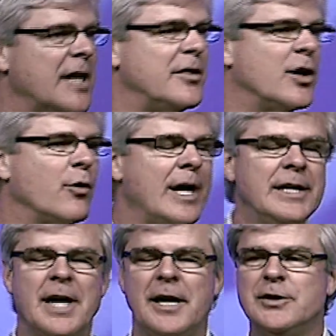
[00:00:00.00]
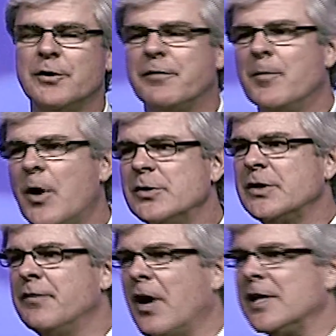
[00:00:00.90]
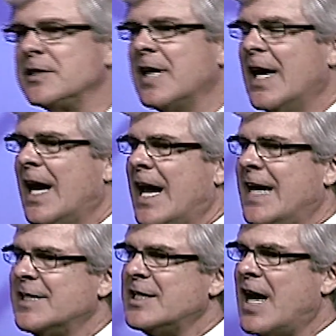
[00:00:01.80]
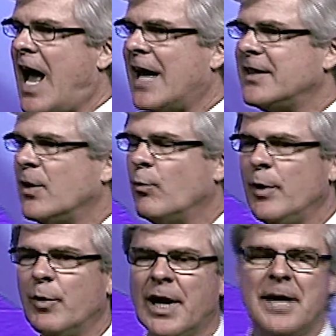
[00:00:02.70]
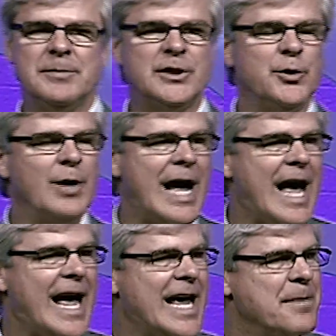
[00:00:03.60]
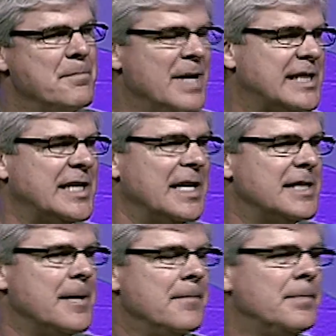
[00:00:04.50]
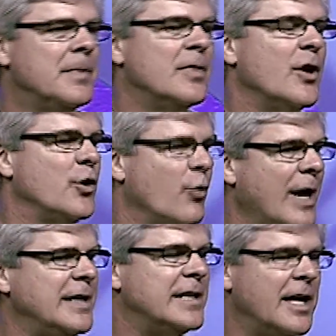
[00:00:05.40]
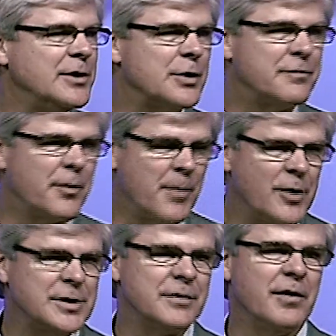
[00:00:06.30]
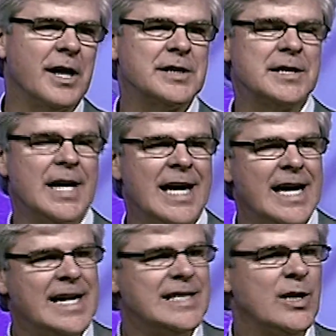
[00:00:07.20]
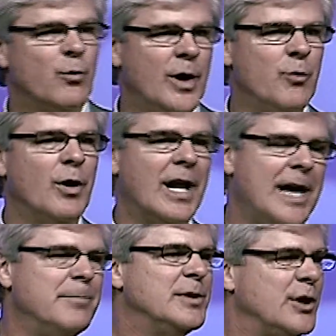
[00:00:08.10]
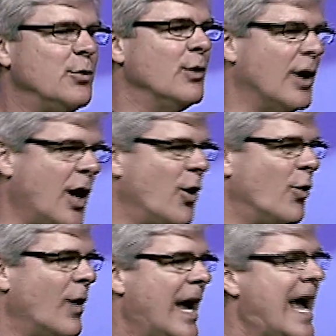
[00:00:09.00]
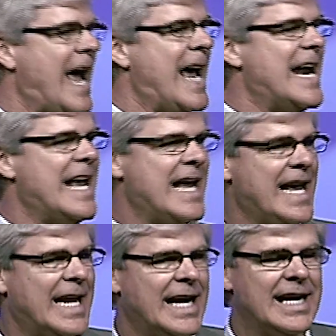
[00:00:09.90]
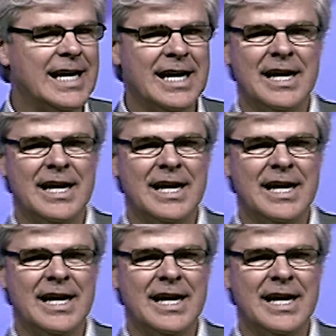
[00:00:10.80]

said the great danger for most of us is not that we will aim too high and miss it. The great danger for most of us is that we will aim too low and hit it.